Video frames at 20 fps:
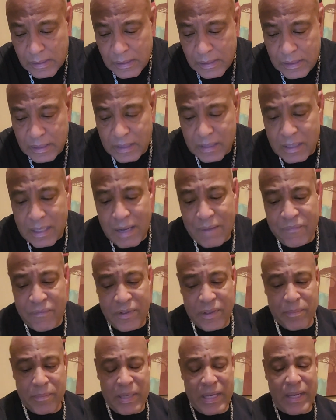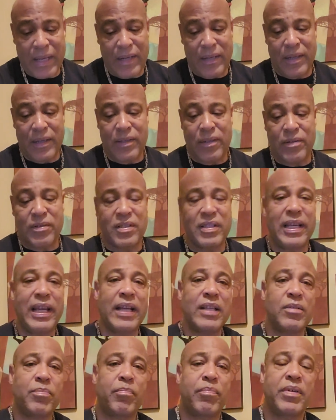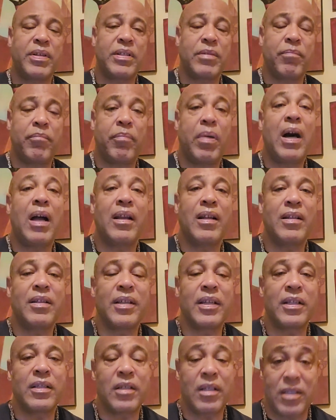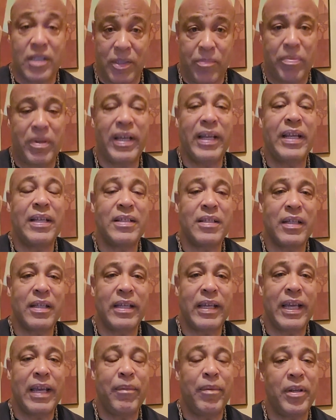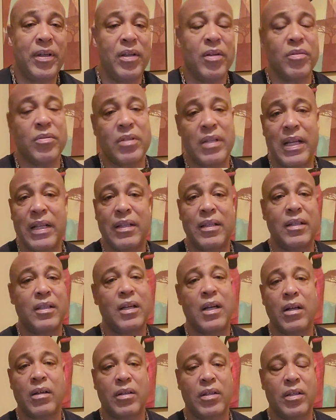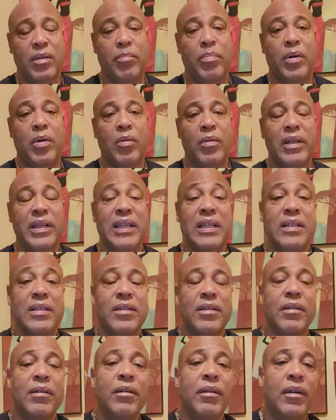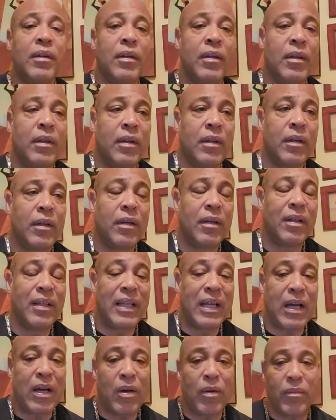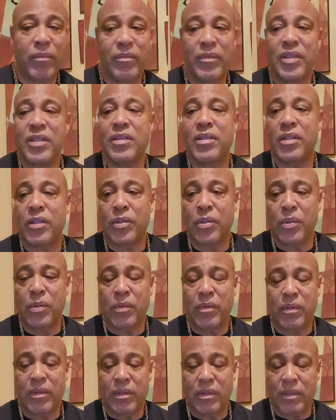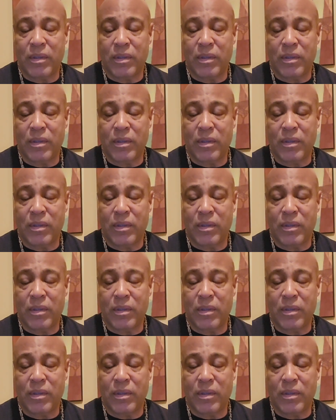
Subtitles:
The convict man understands prison politics because he plays the game. He knows not to talk to the police. Now, this dude,